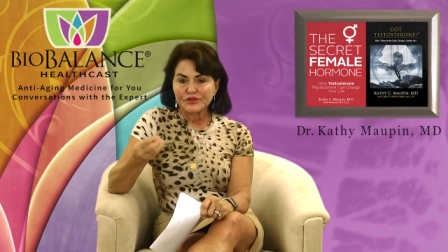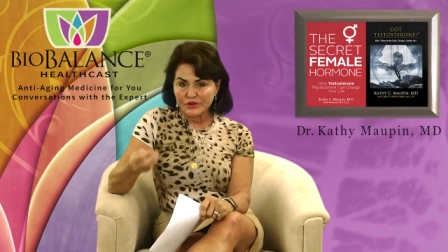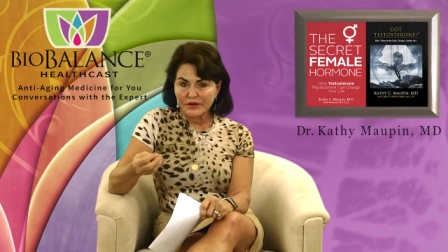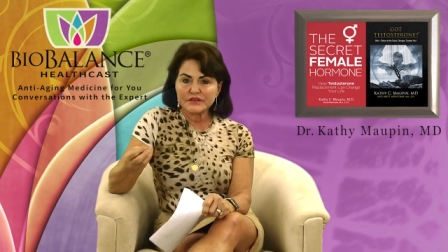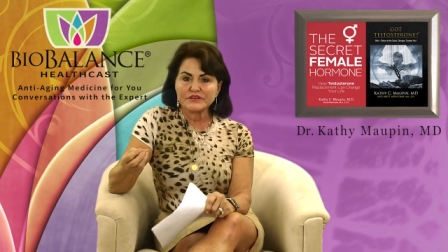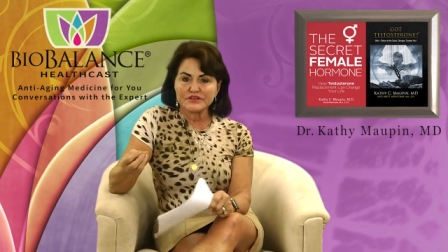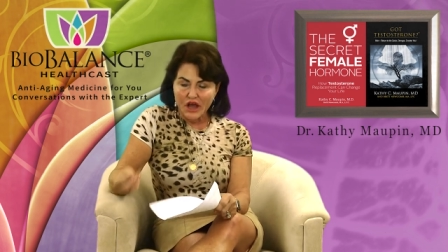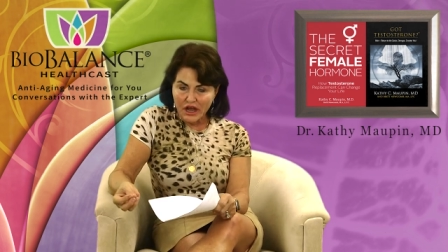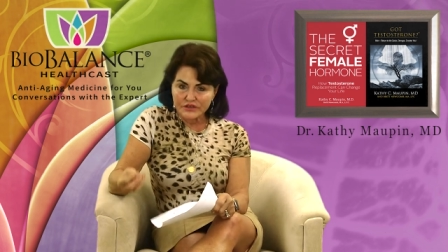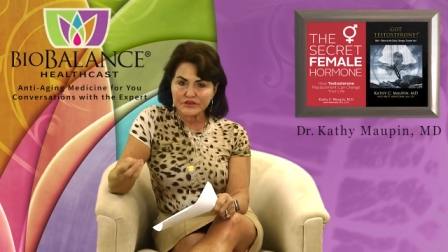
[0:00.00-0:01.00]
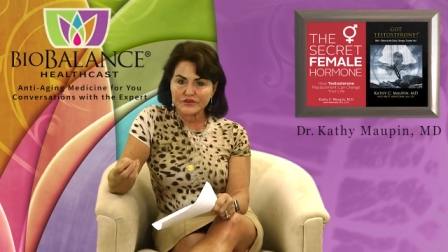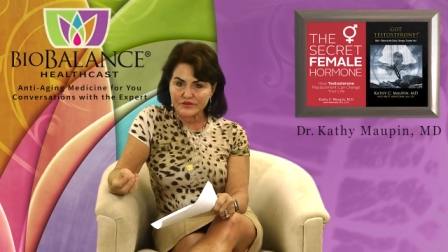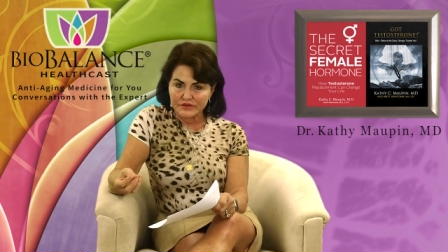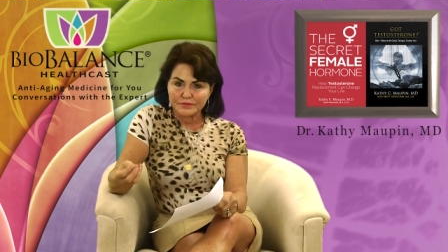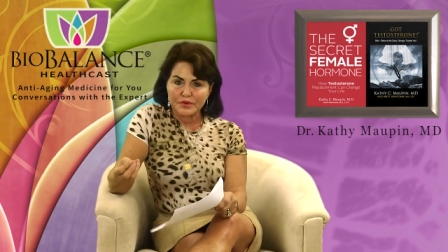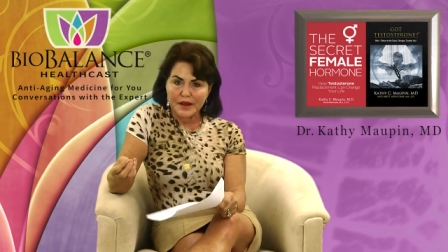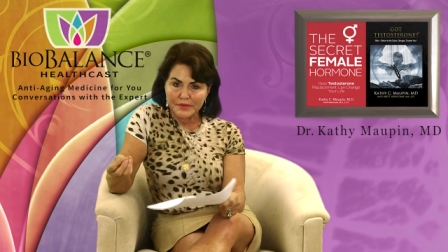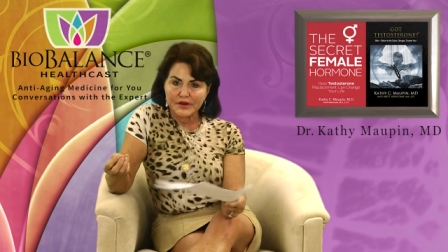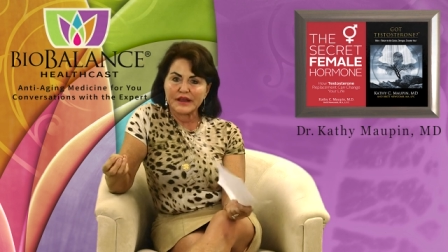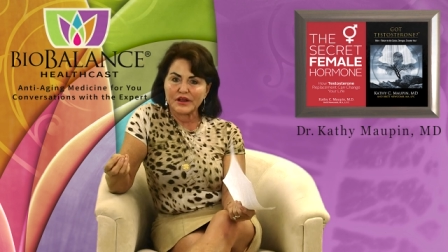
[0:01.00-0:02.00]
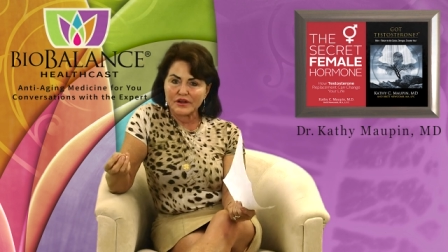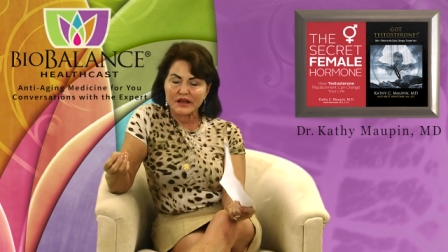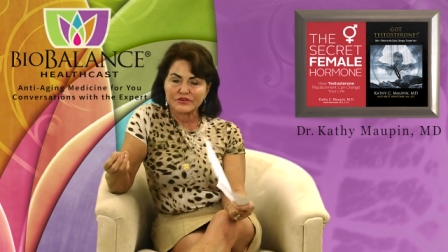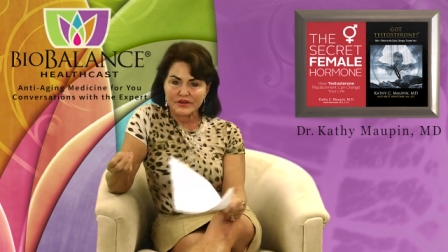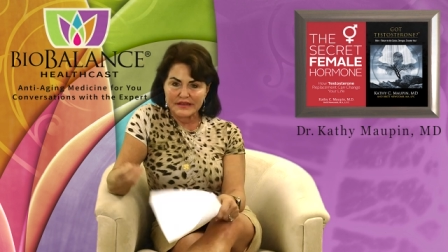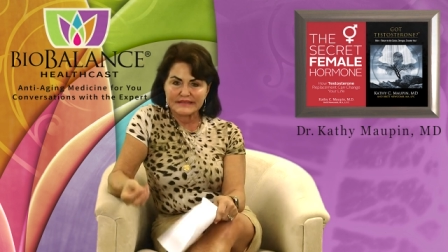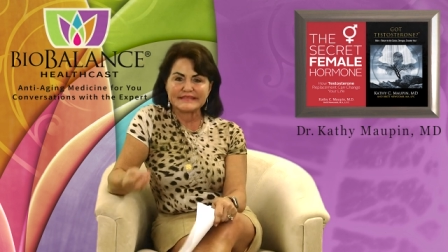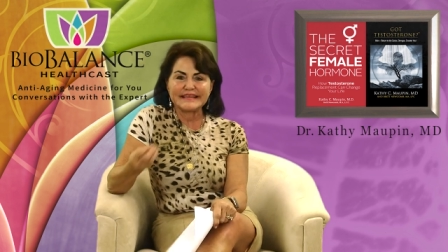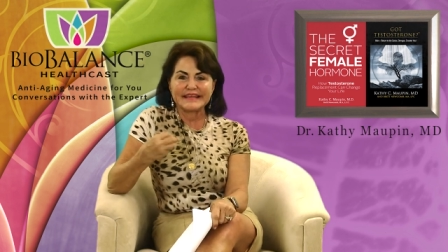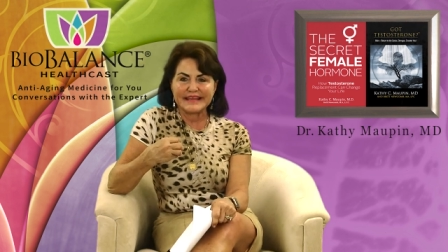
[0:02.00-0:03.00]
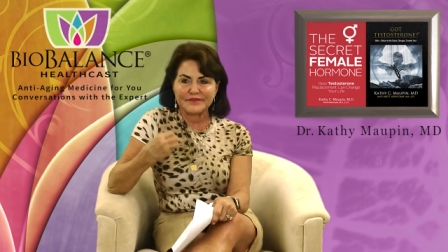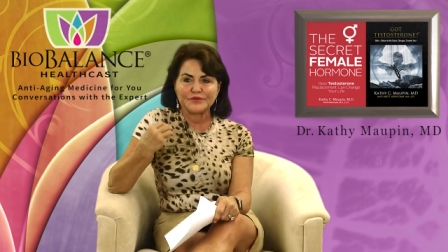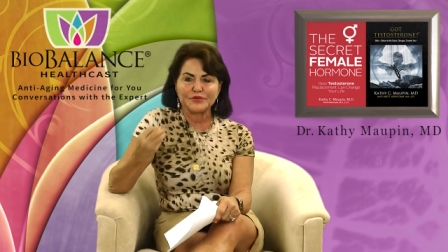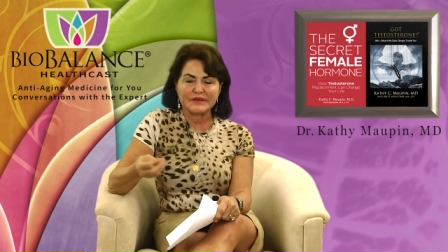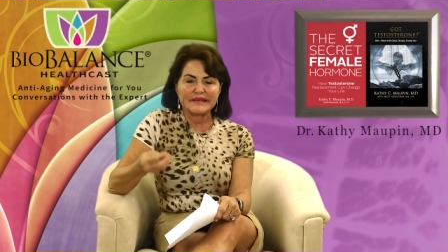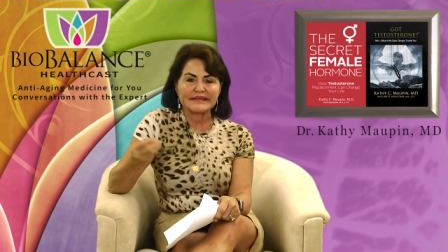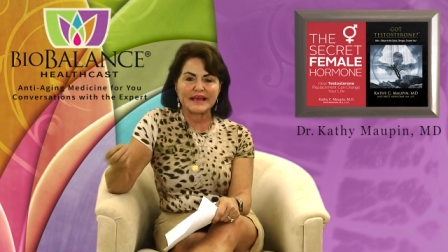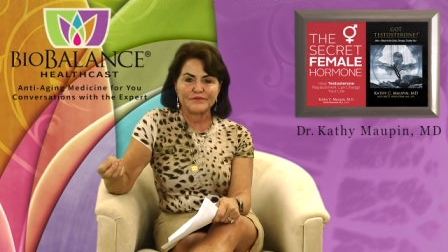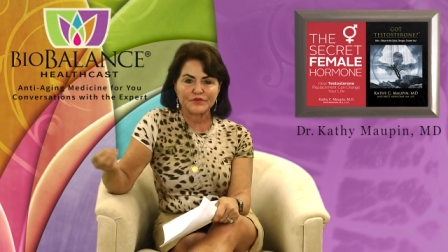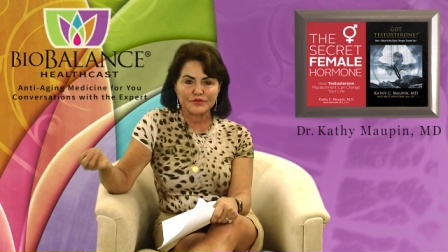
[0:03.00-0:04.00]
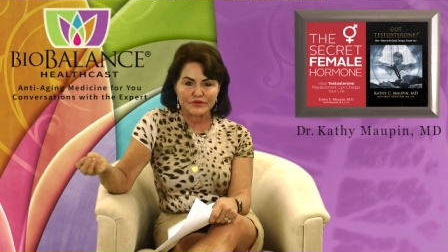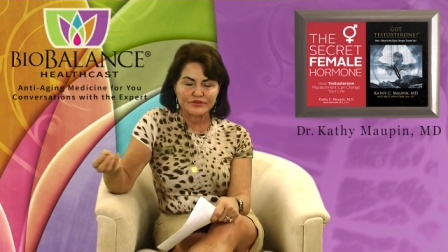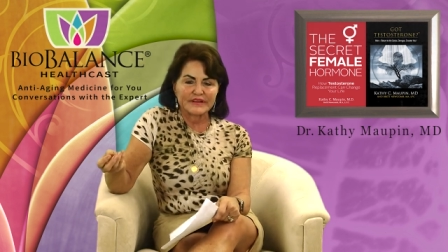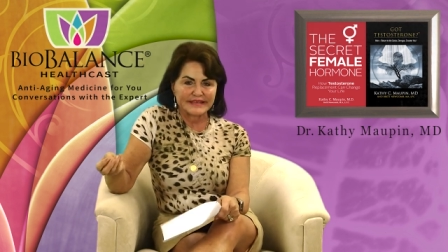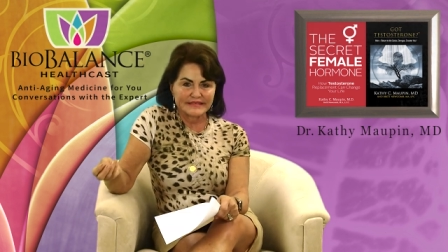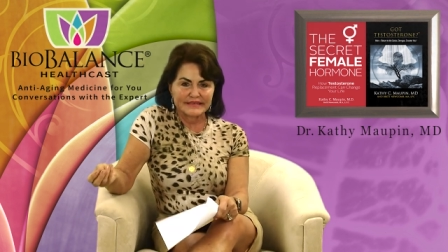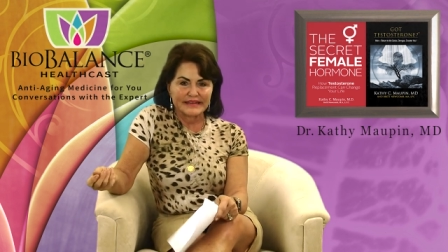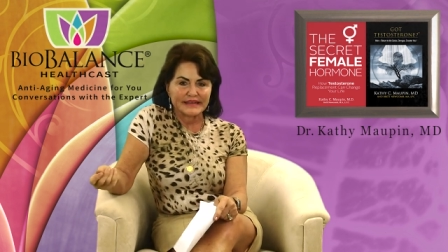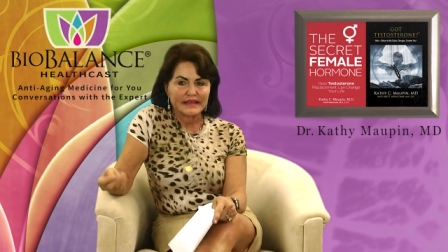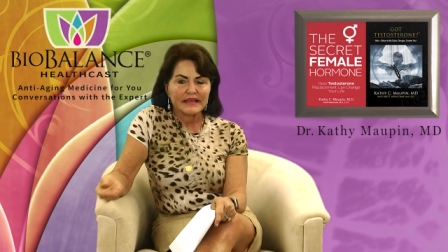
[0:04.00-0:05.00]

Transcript: You need to talk to your primary care doctor and see if you need to have further testing.